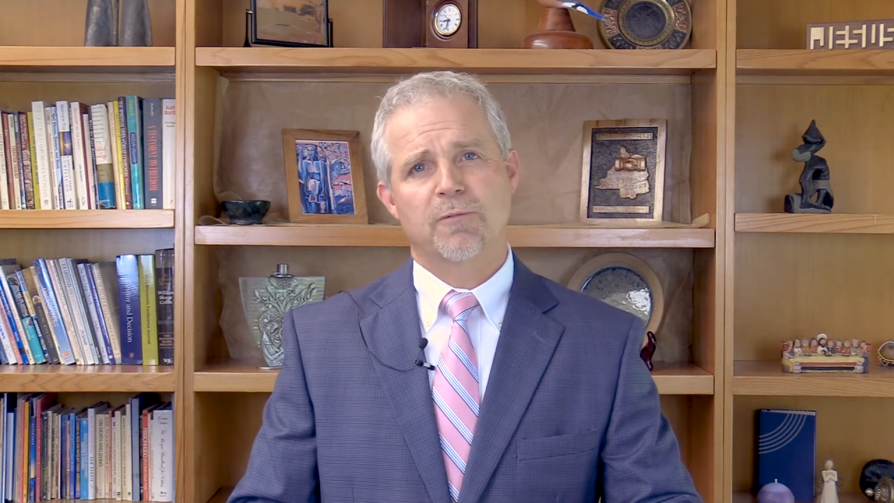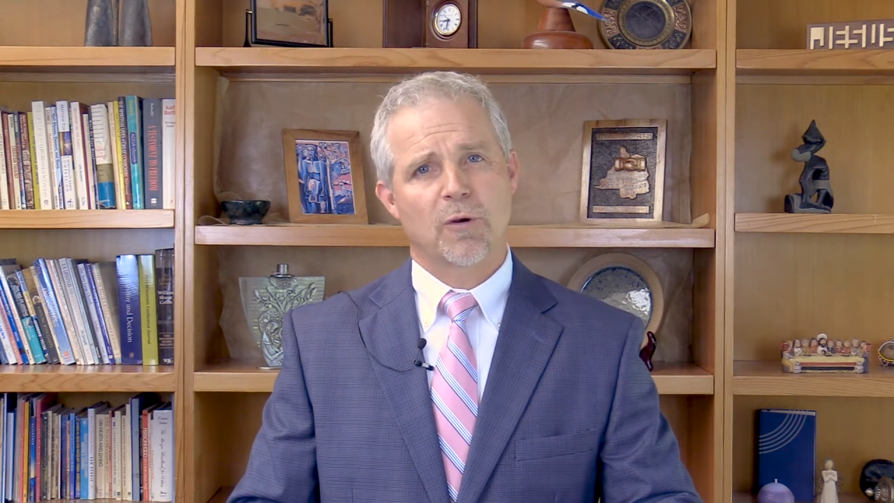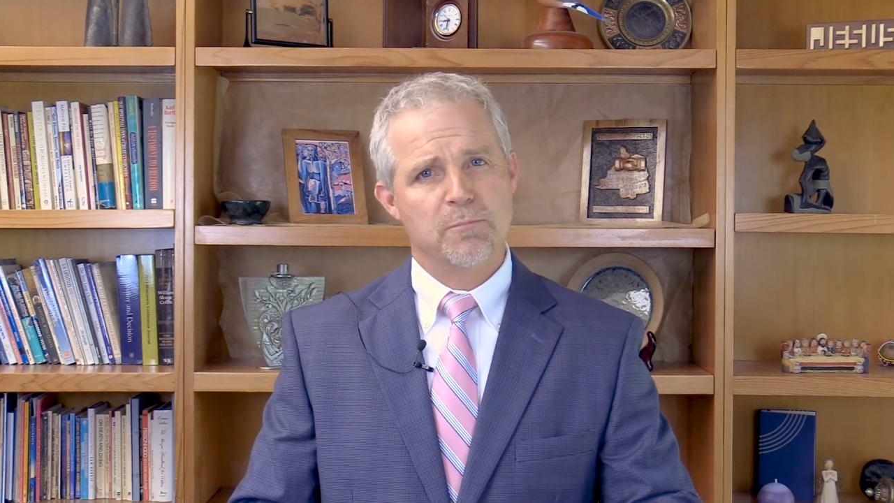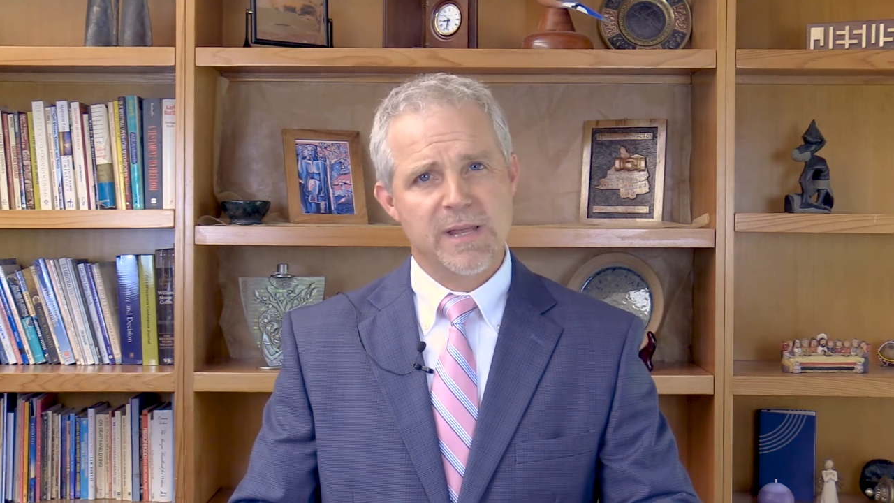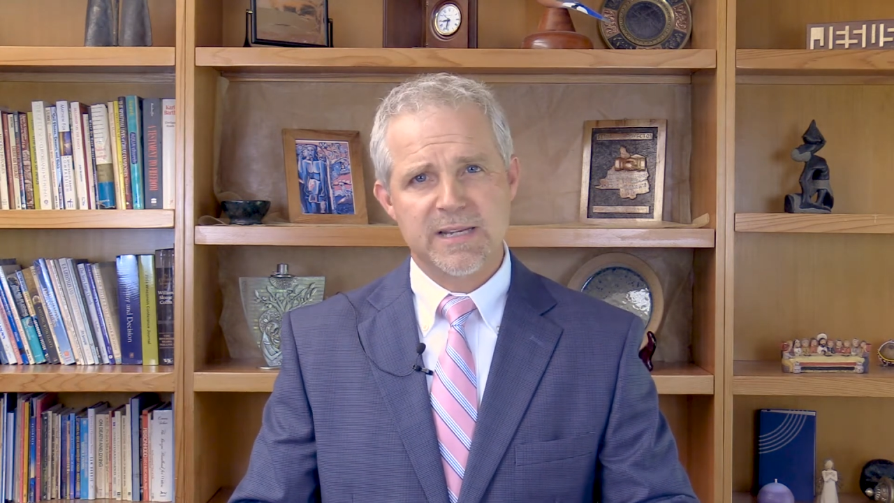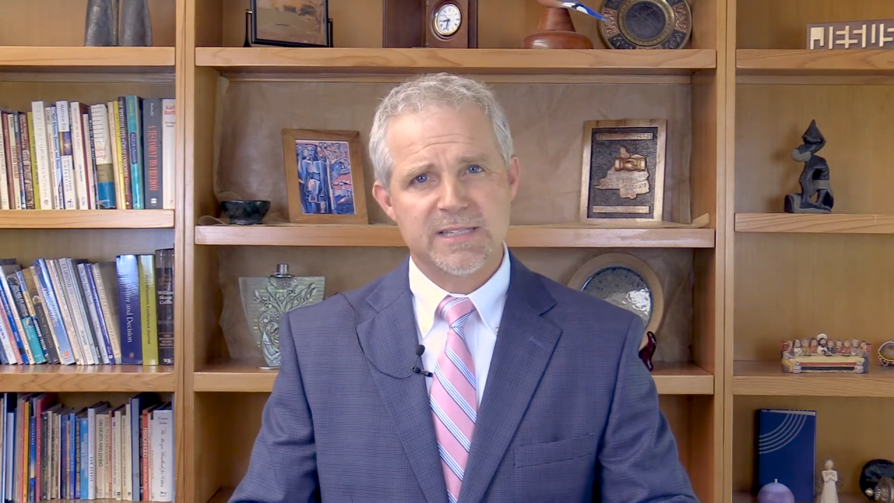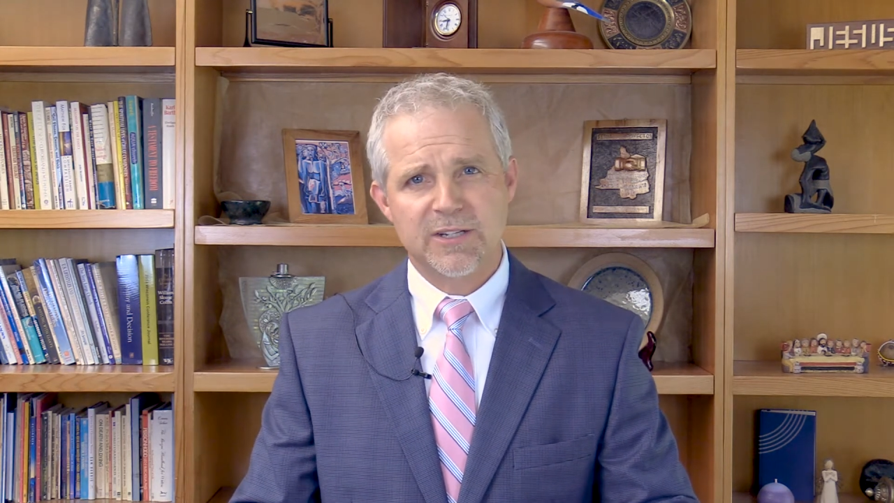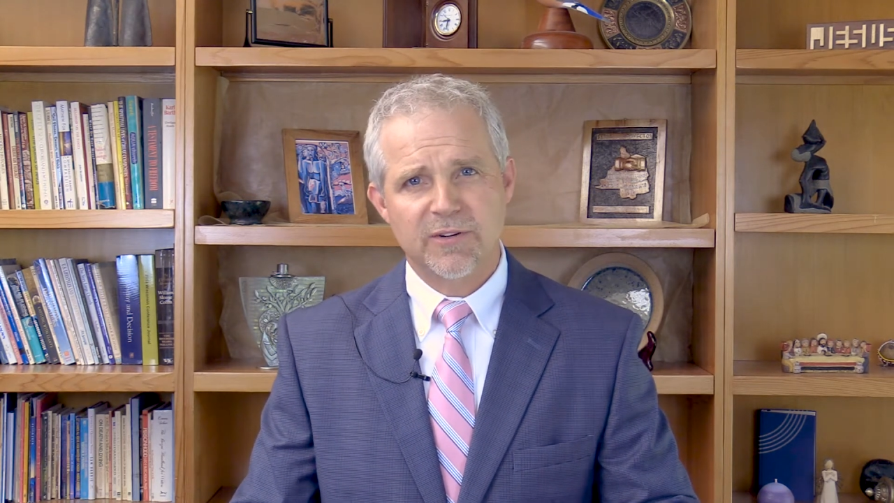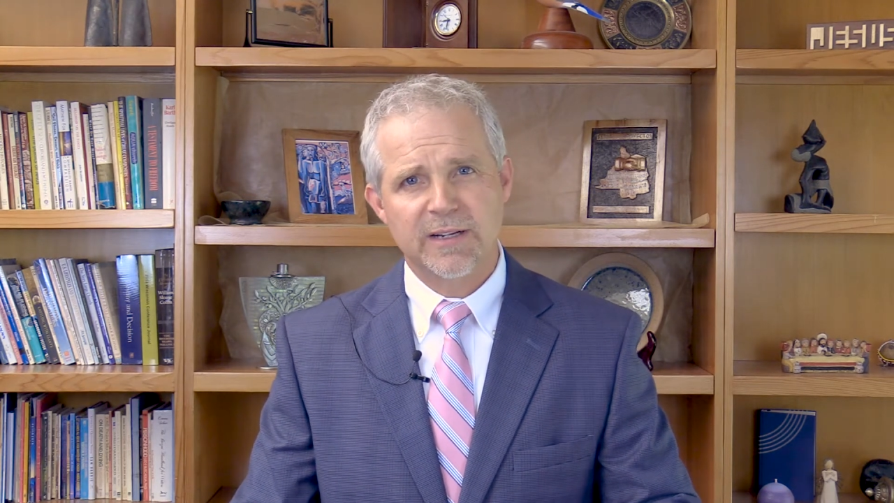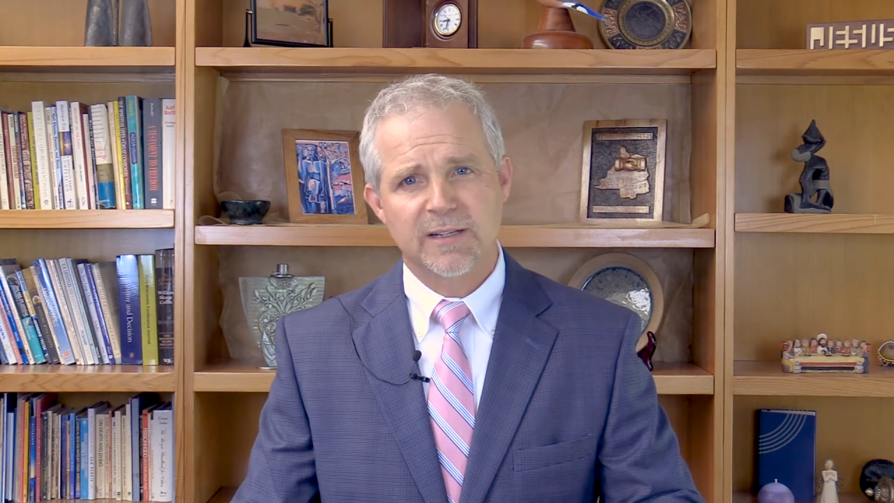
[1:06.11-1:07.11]
for
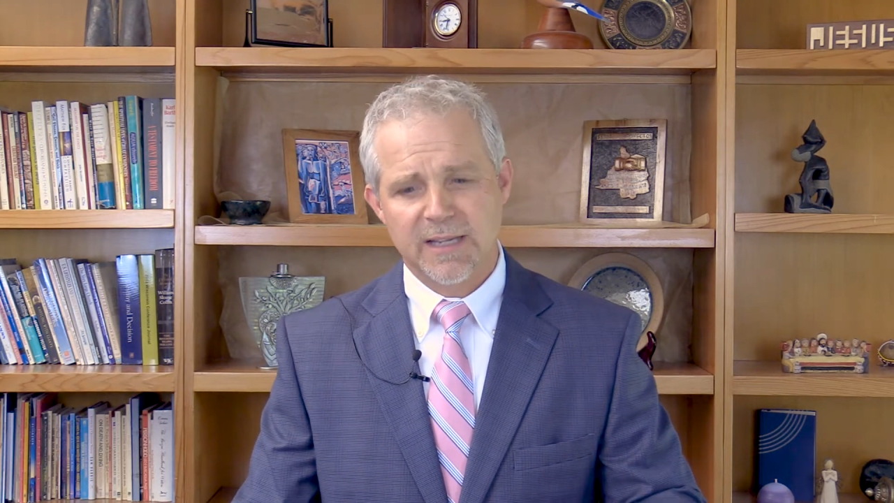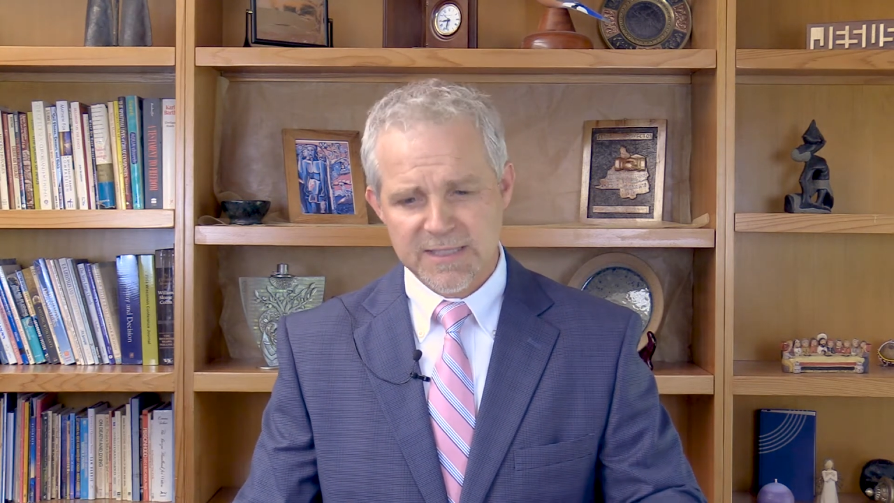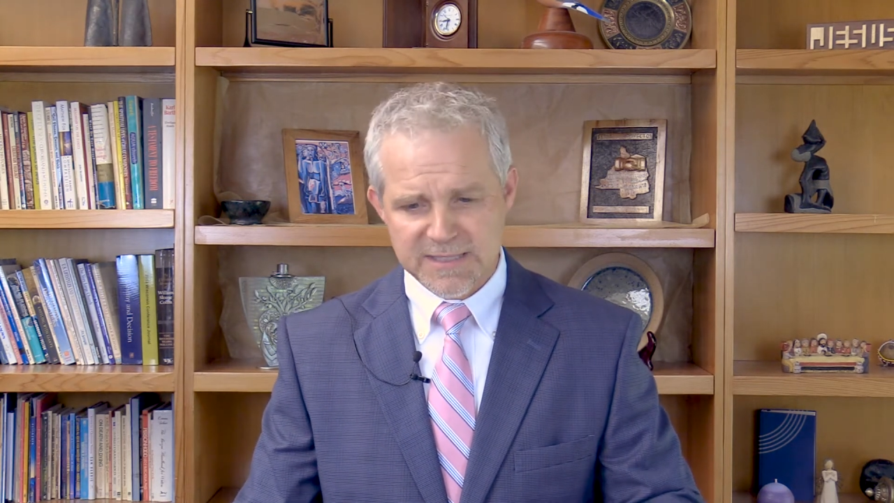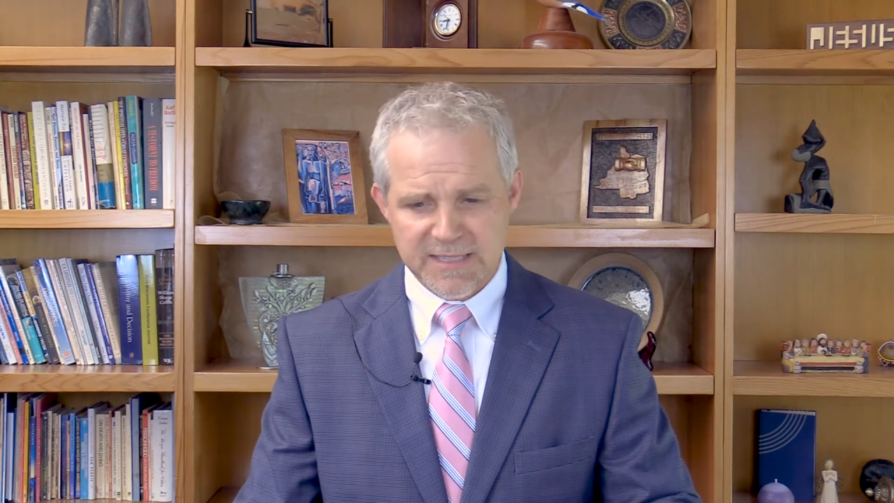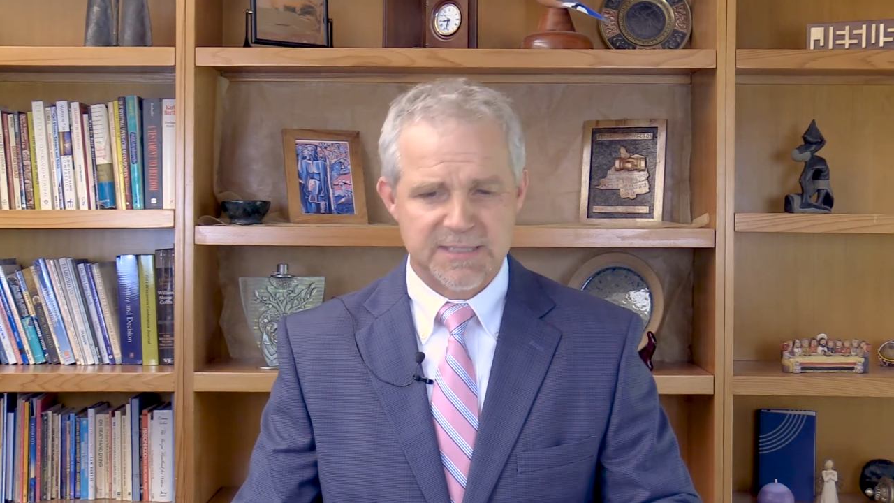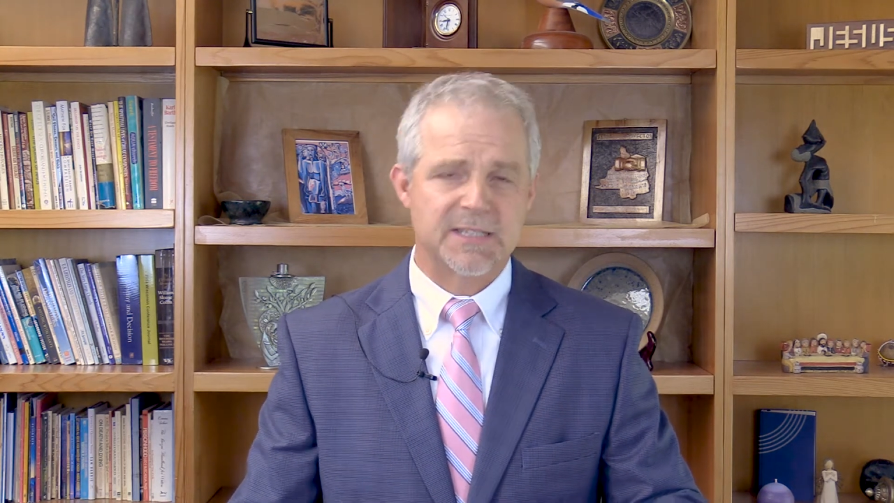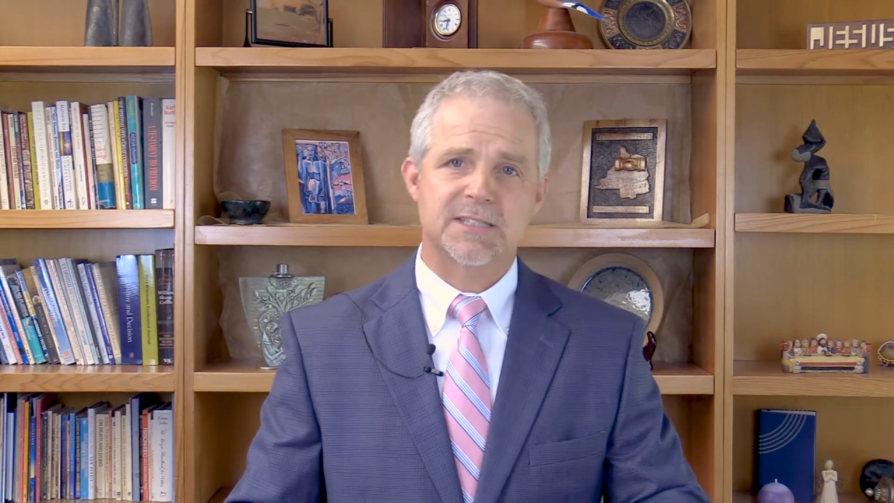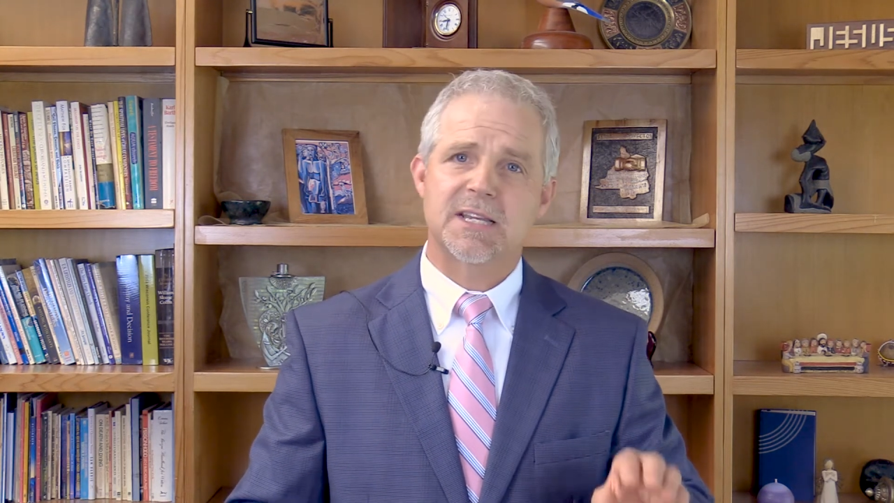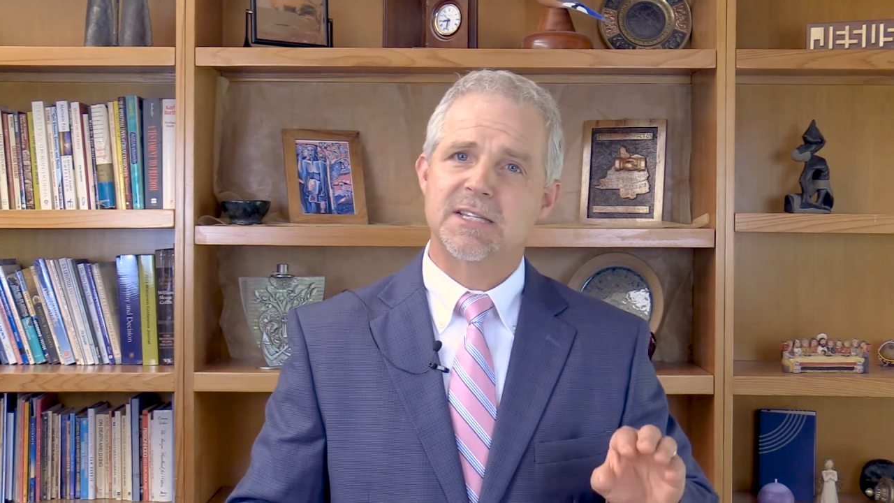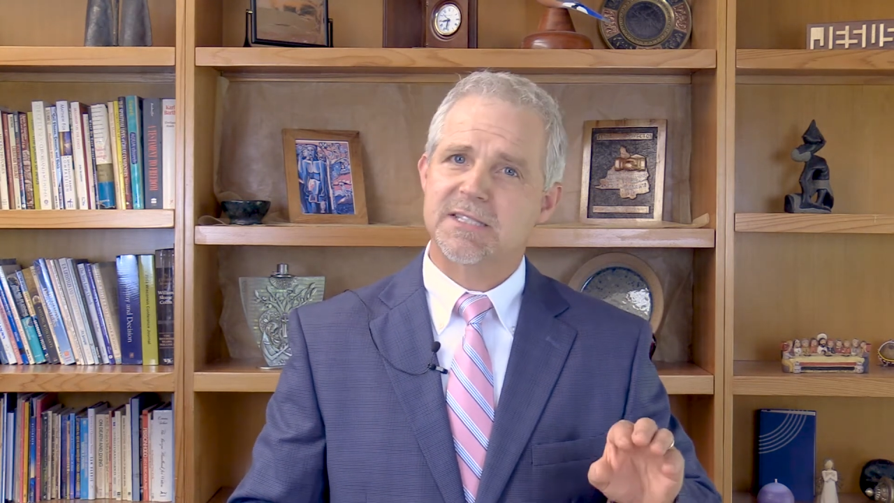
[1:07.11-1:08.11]
Ministerial Assistance